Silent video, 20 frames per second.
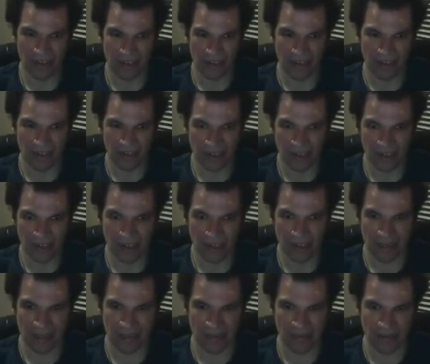and
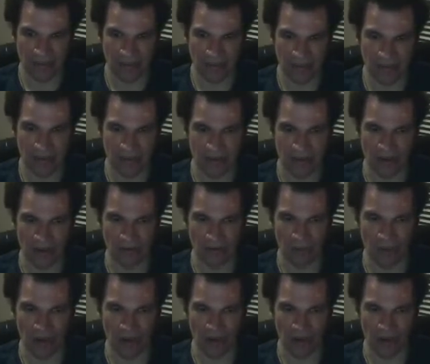it's here as
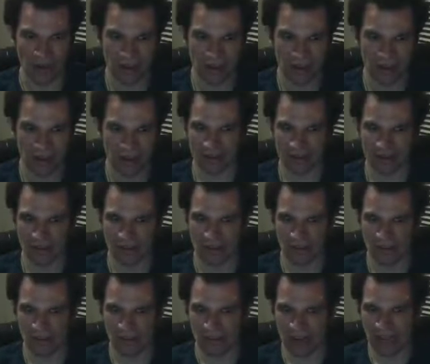well.
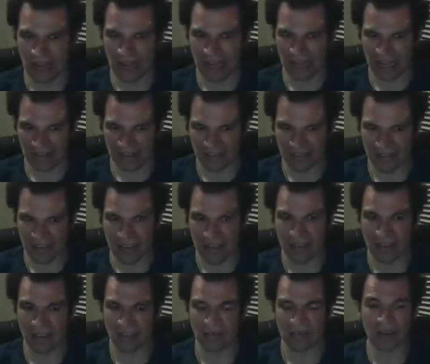So
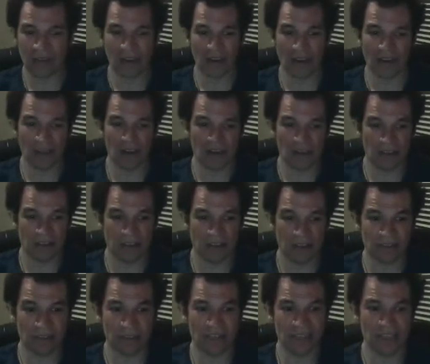aside of
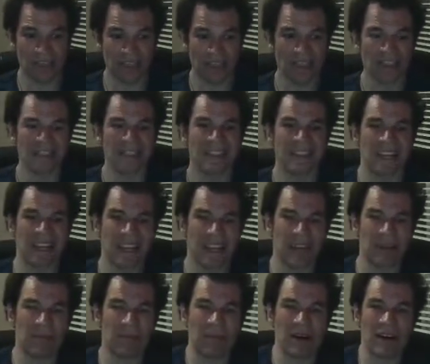just
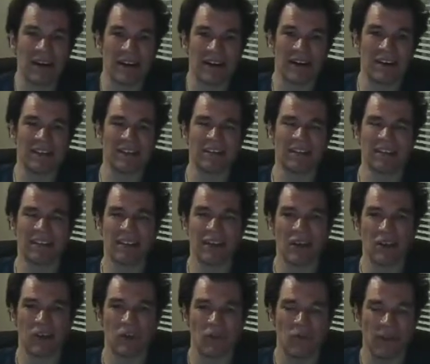checking parent,
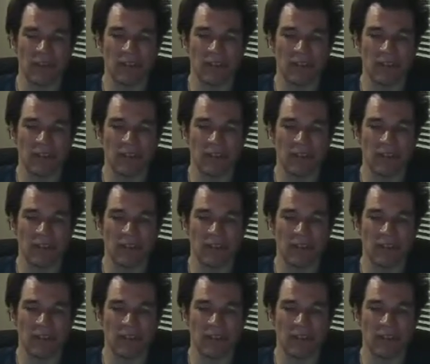we